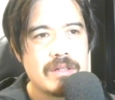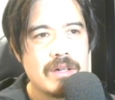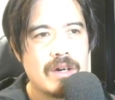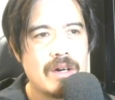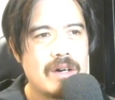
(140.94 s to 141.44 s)

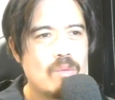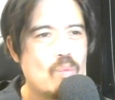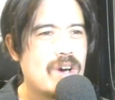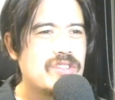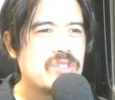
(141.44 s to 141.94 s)
Oh,
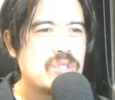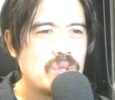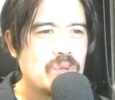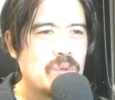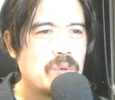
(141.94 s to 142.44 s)
one,
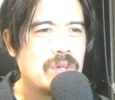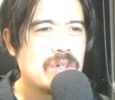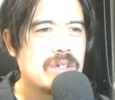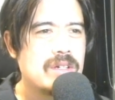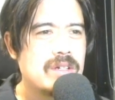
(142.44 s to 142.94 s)
two.
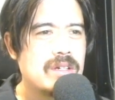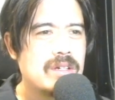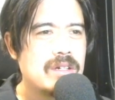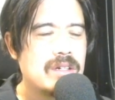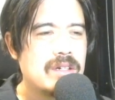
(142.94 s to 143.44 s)

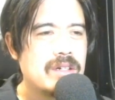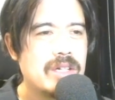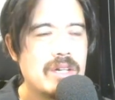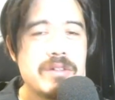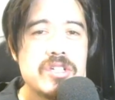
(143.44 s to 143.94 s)

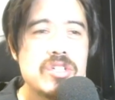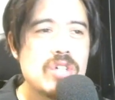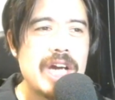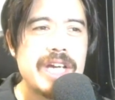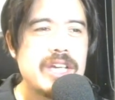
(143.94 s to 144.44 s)
You know, as a
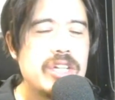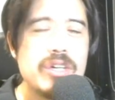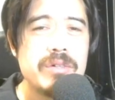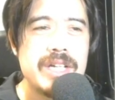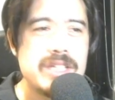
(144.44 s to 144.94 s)
striker, you
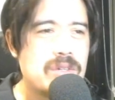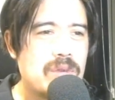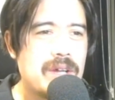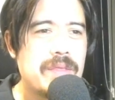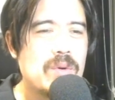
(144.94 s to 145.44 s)
don't need to
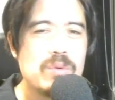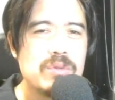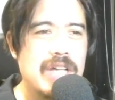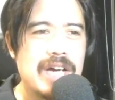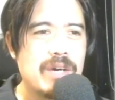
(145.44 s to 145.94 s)
run
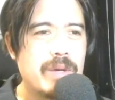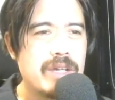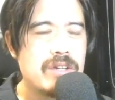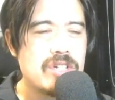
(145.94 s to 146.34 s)
all that quick.